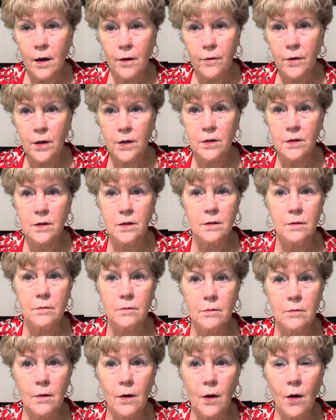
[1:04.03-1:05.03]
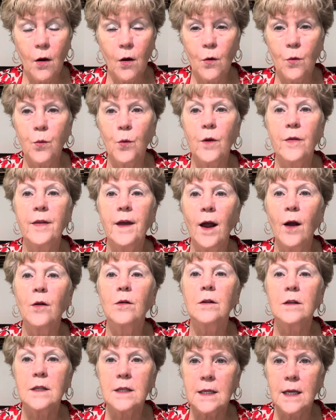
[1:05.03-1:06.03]
of us are
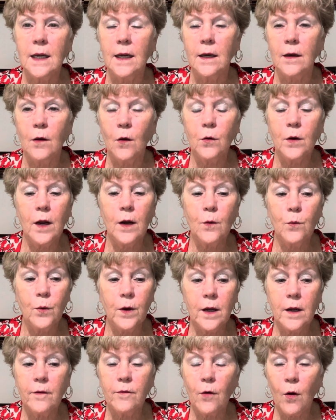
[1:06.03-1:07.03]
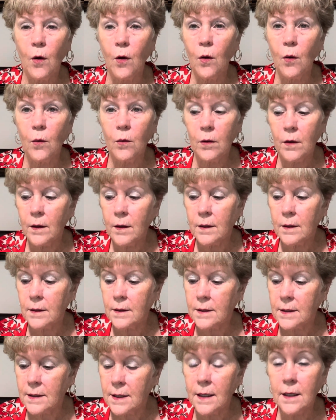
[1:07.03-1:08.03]
without sin, okay? We have all
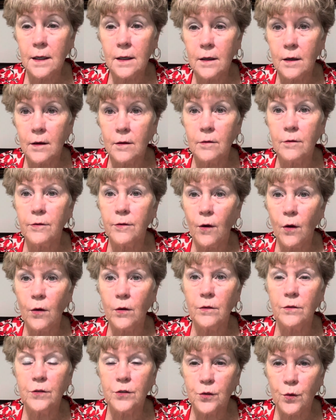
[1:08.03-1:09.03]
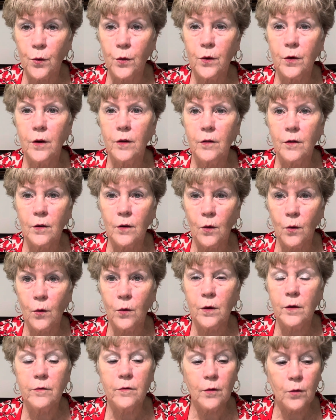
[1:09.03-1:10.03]
sinned and fallen short of the
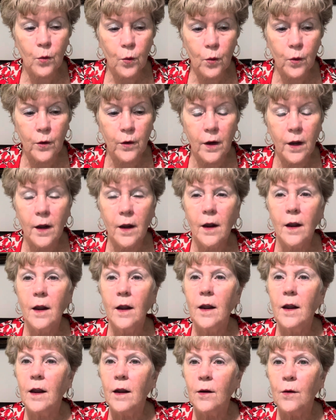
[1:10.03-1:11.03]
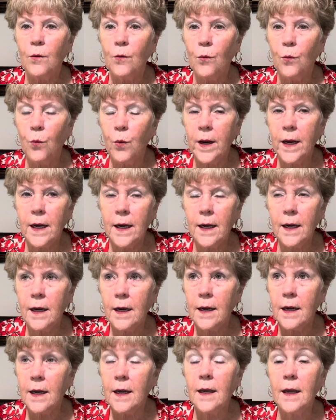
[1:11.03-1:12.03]
glory of the Lord.
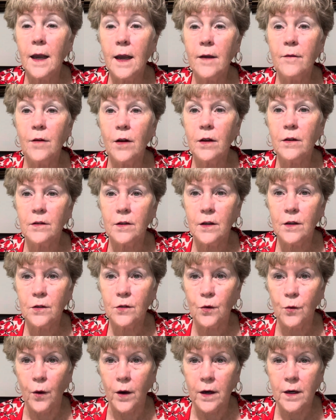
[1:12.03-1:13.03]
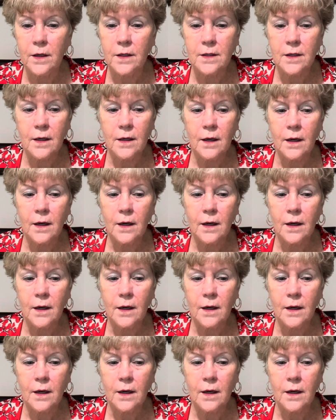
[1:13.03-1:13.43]
He gave us His grace.